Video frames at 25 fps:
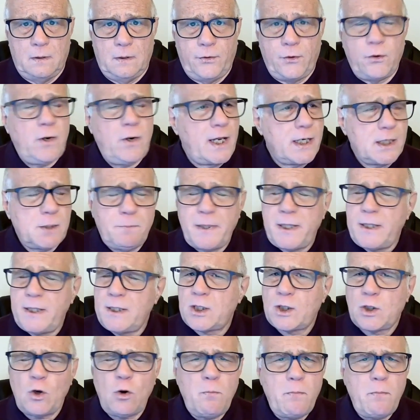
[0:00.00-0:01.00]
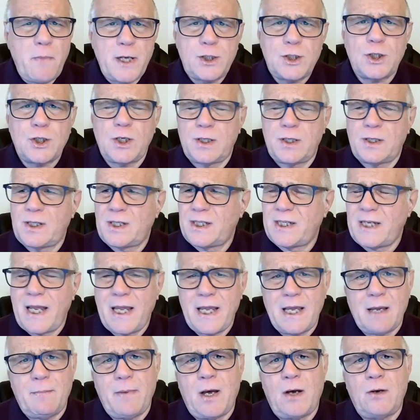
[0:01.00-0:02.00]
There has been so much
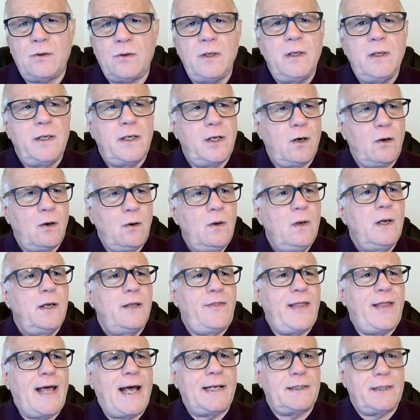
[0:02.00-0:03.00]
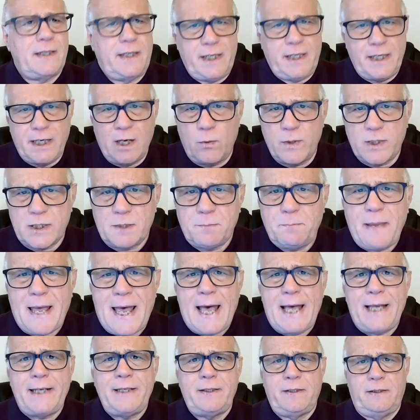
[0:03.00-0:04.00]
saying about, that ego is
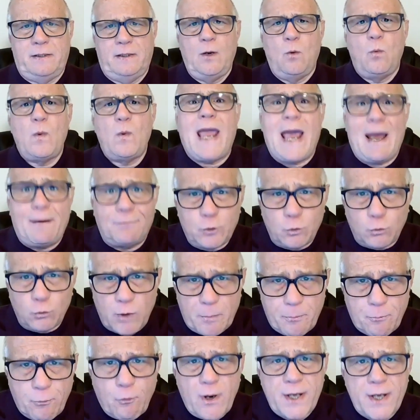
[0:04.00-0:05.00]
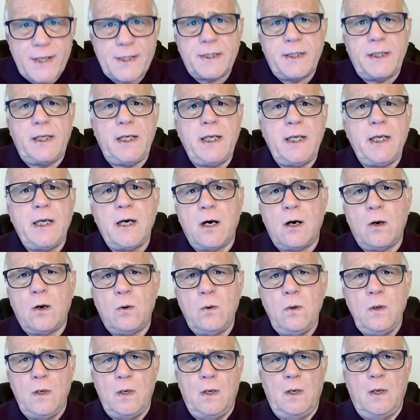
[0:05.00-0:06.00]
bad. We have to repress the
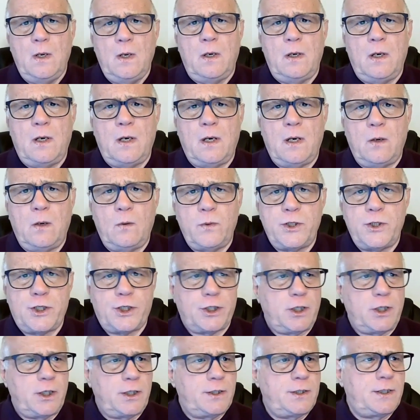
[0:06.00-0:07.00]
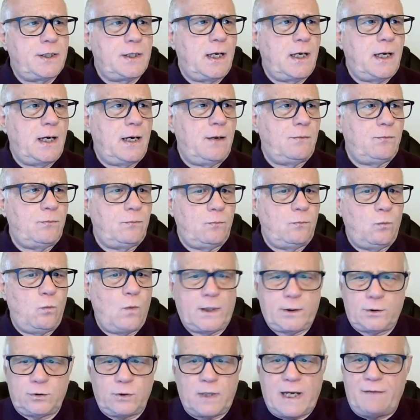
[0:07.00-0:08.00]
ego. We should
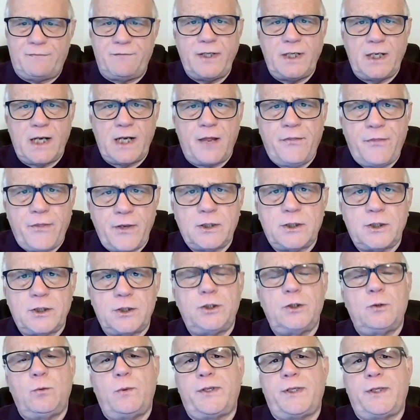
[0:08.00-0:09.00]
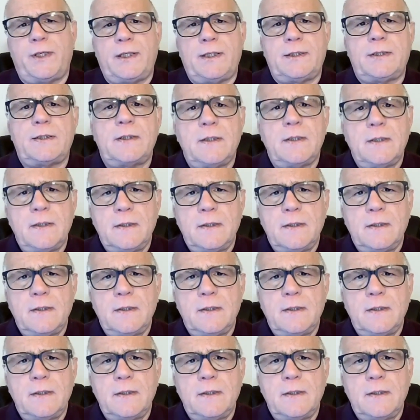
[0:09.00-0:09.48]
want to have nothing to do with it.